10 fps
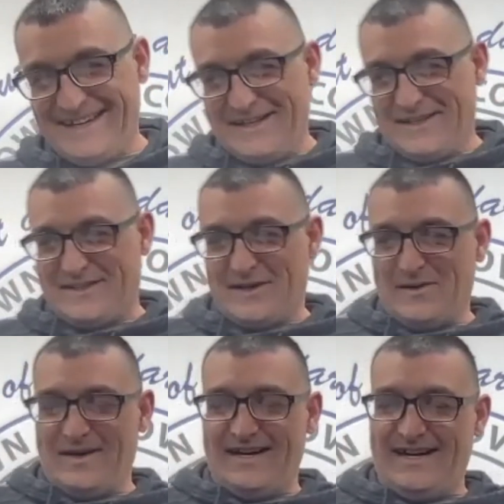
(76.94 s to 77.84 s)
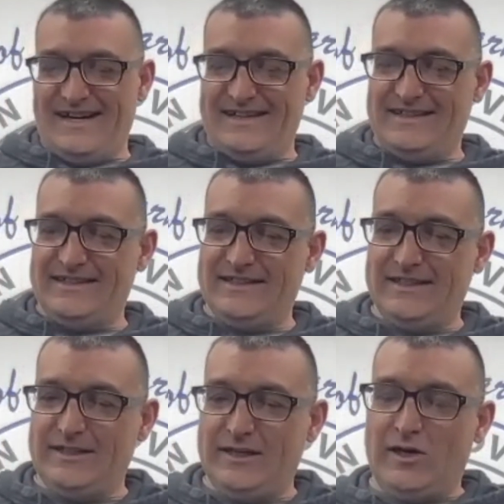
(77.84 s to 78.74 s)
So, I
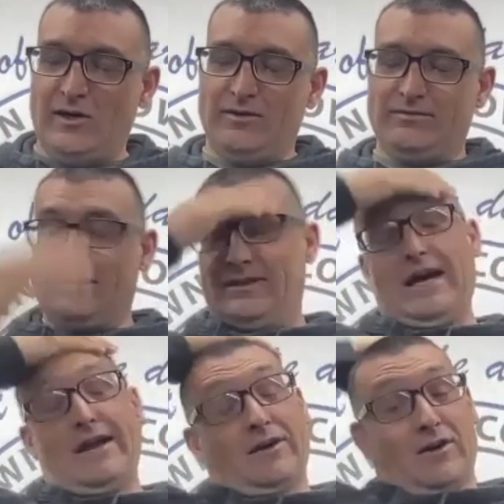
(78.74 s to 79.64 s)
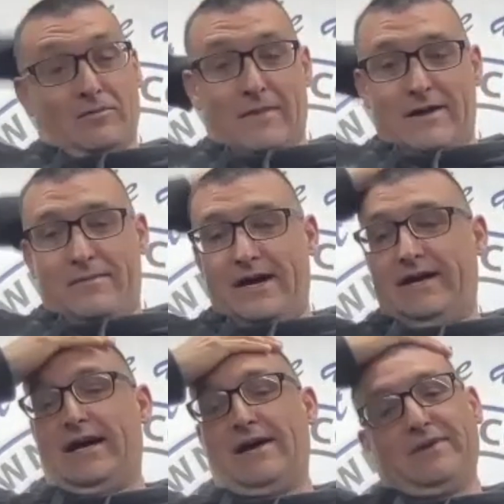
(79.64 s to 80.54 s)
don't know.
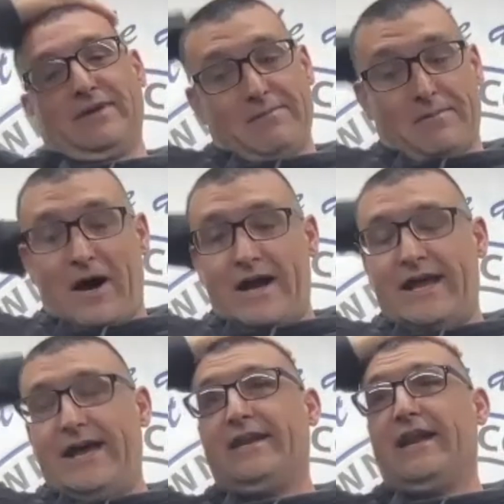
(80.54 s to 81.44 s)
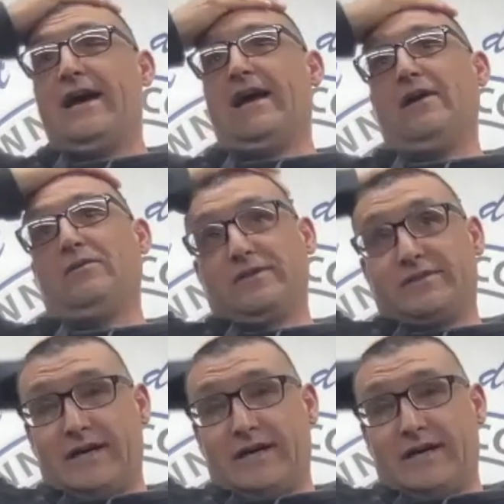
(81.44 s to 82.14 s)
I became a pothead, and I was